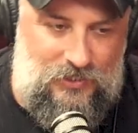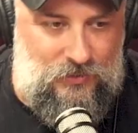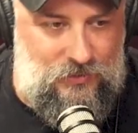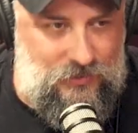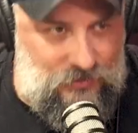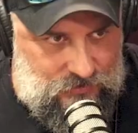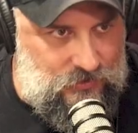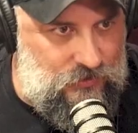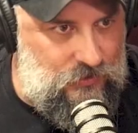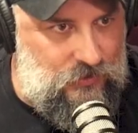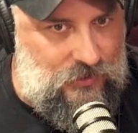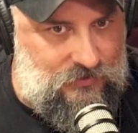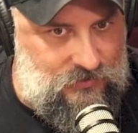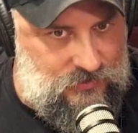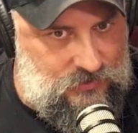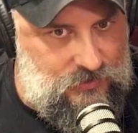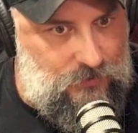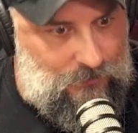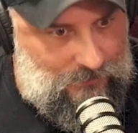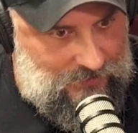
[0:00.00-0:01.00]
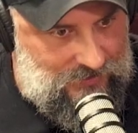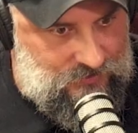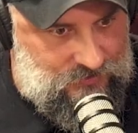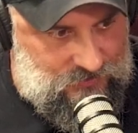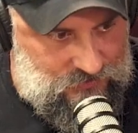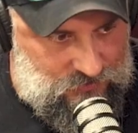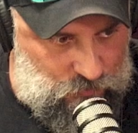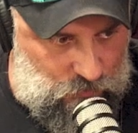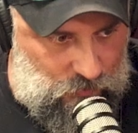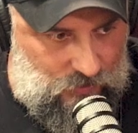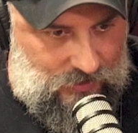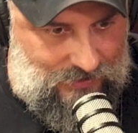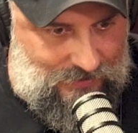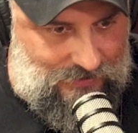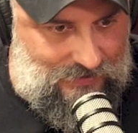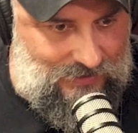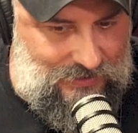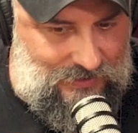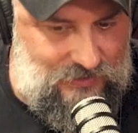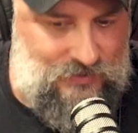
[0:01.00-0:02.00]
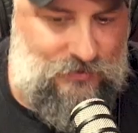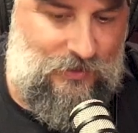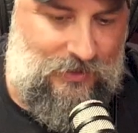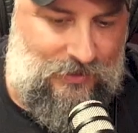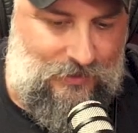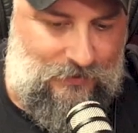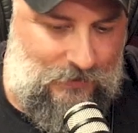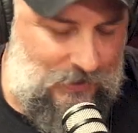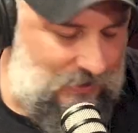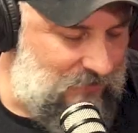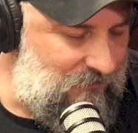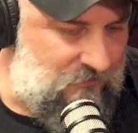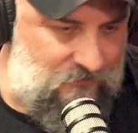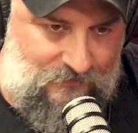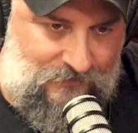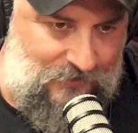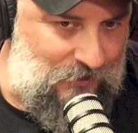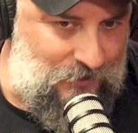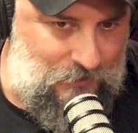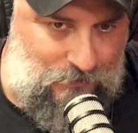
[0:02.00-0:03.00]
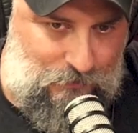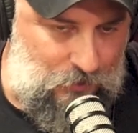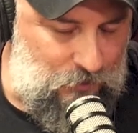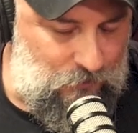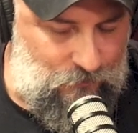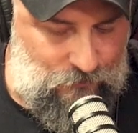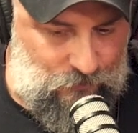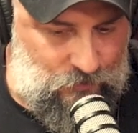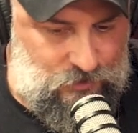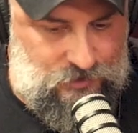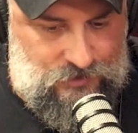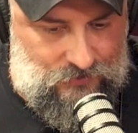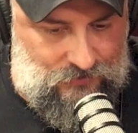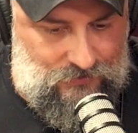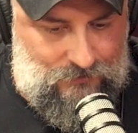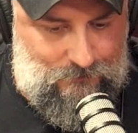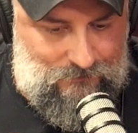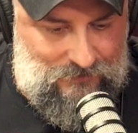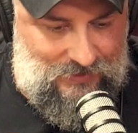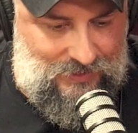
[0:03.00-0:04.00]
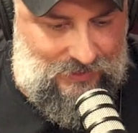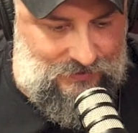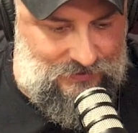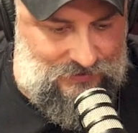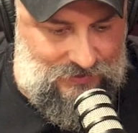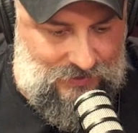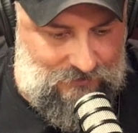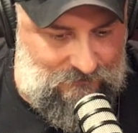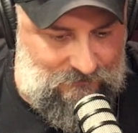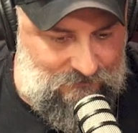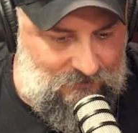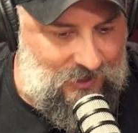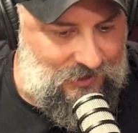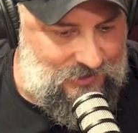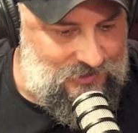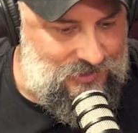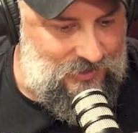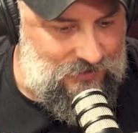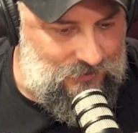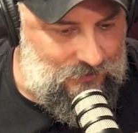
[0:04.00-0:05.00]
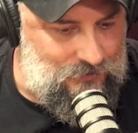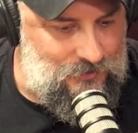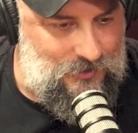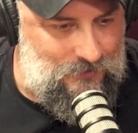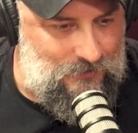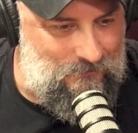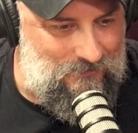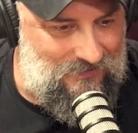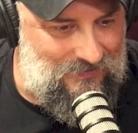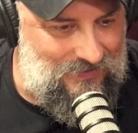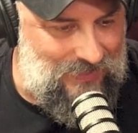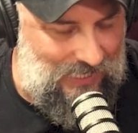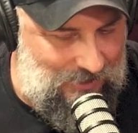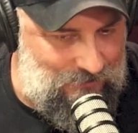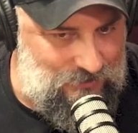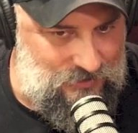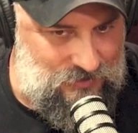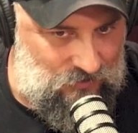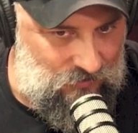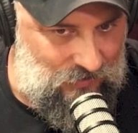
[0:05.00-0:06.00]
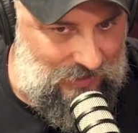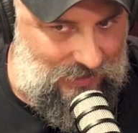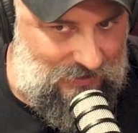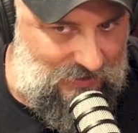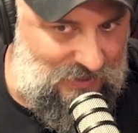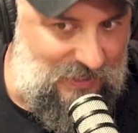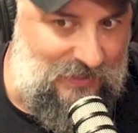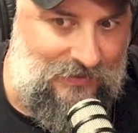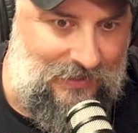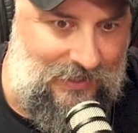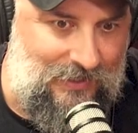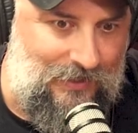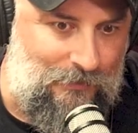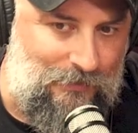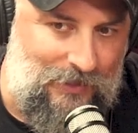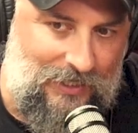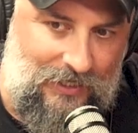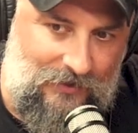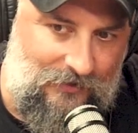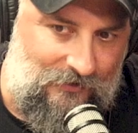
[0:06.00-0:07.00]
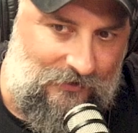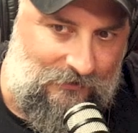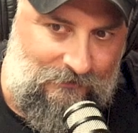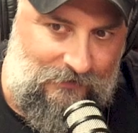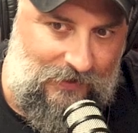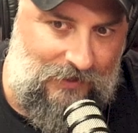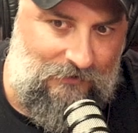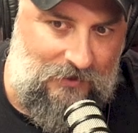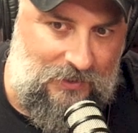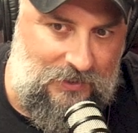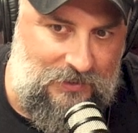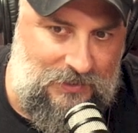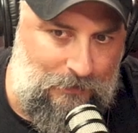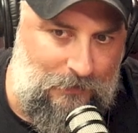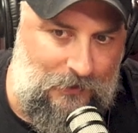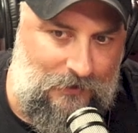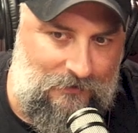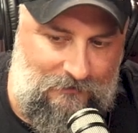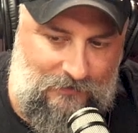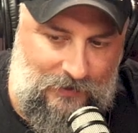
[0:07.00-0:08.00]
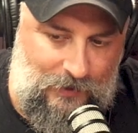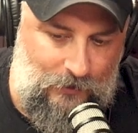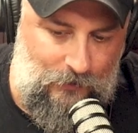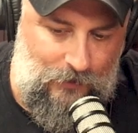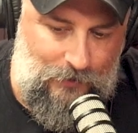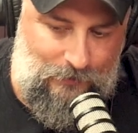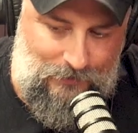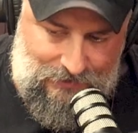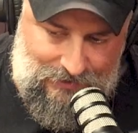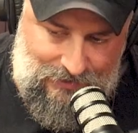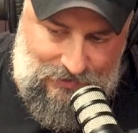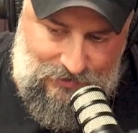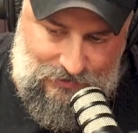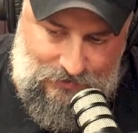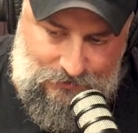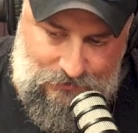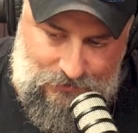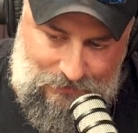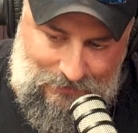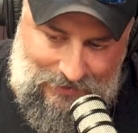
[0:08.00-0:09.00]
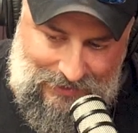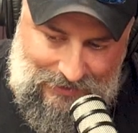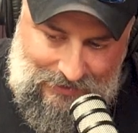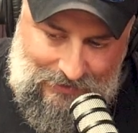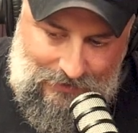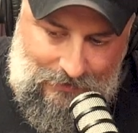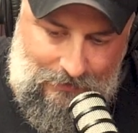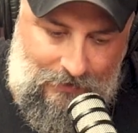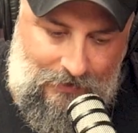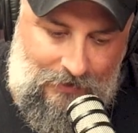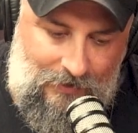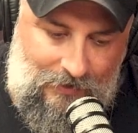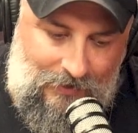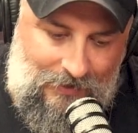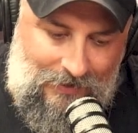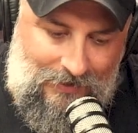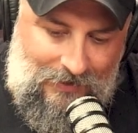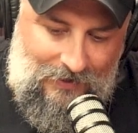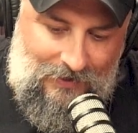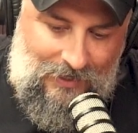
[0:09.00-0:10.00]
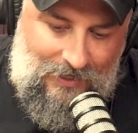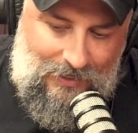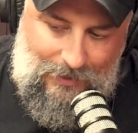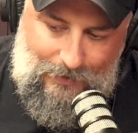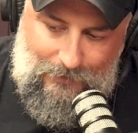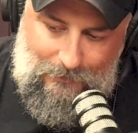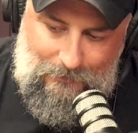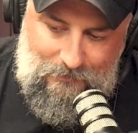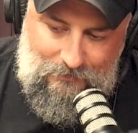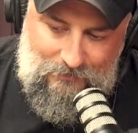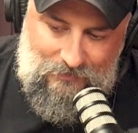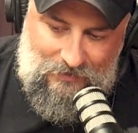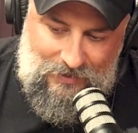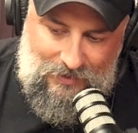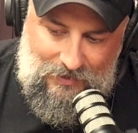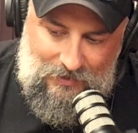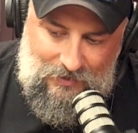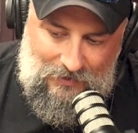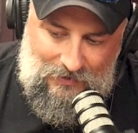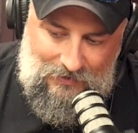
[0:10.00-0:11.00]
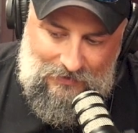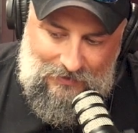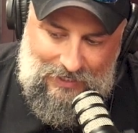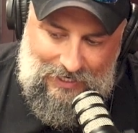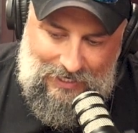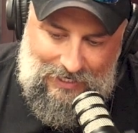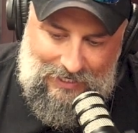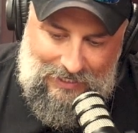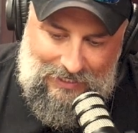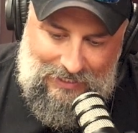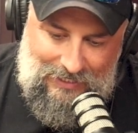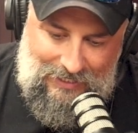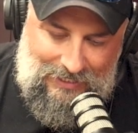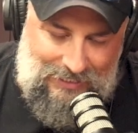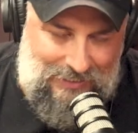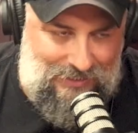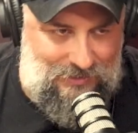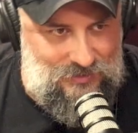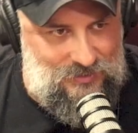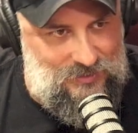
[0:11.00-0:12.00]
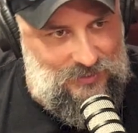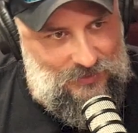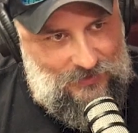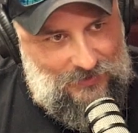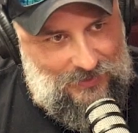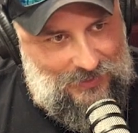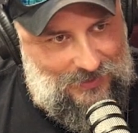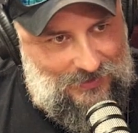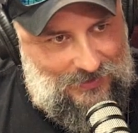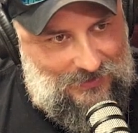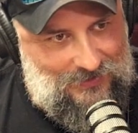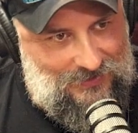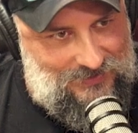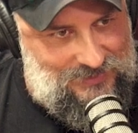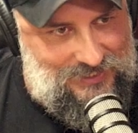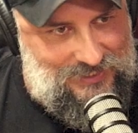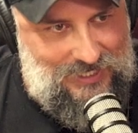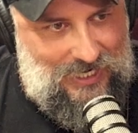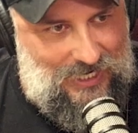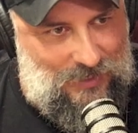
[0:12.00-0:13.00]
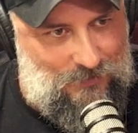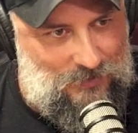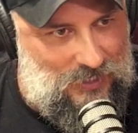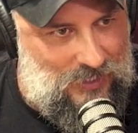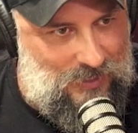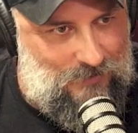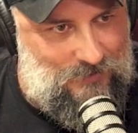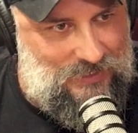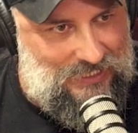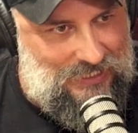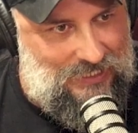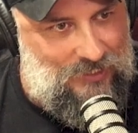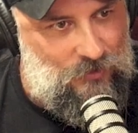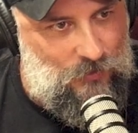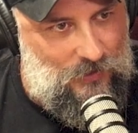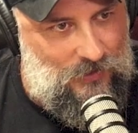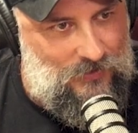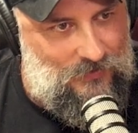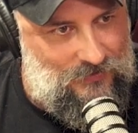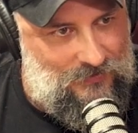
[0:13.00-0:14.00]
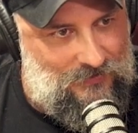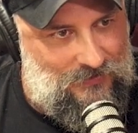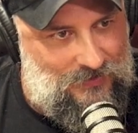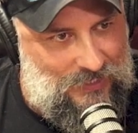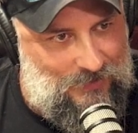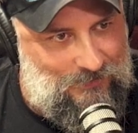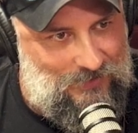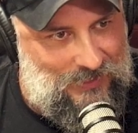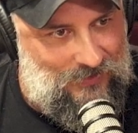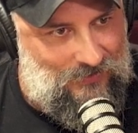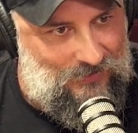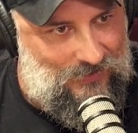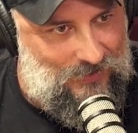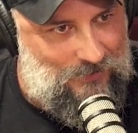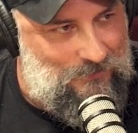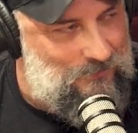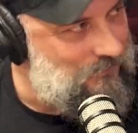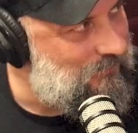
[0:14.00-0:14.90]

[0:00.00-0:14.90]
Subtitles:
so there's 2 pictures. One, he's wearing a very beautiful shirt, and he's on Fox News. That was great. My other favorite is he put a video up on his social media that he's doing a stand-up comedy at LOL Comedy Club